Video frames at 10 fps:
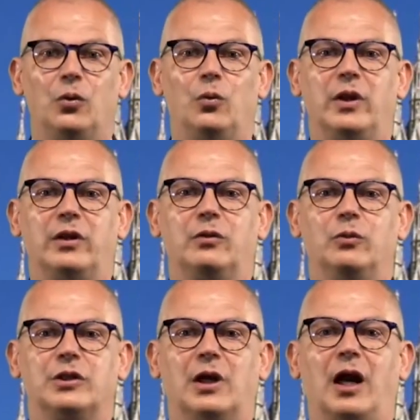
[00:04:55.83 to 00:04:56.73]
with
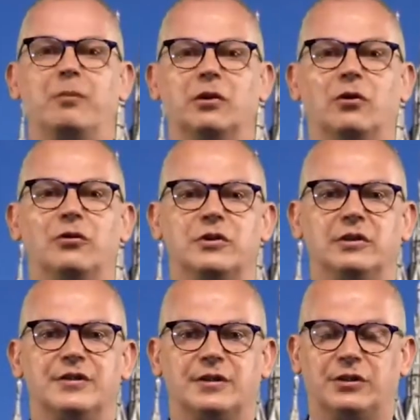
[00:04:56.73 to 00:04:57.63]
which I'm closing
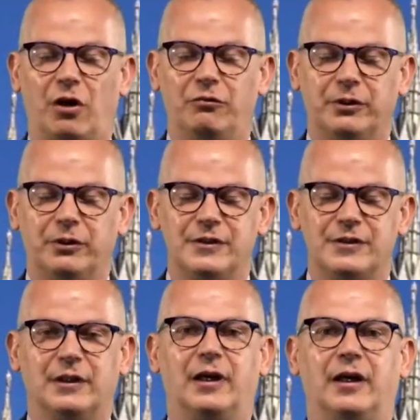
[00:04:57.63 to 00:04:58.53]
this conference,
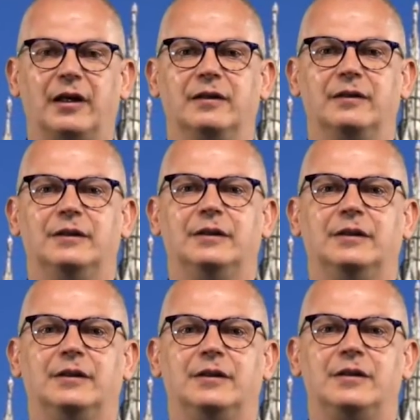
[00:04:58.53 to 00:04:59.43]
and
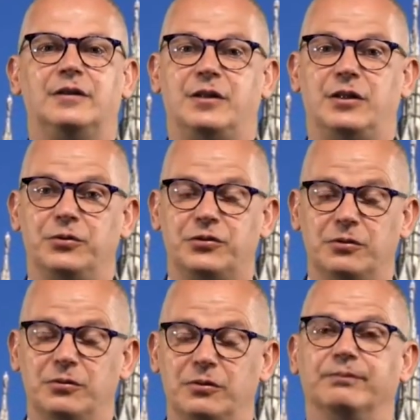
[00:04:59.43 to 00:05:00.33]
see you
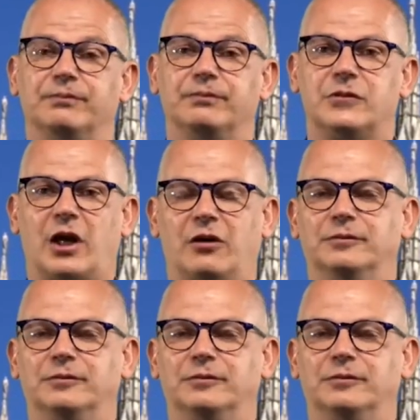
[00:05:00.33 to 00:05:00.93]
soon. Ciao.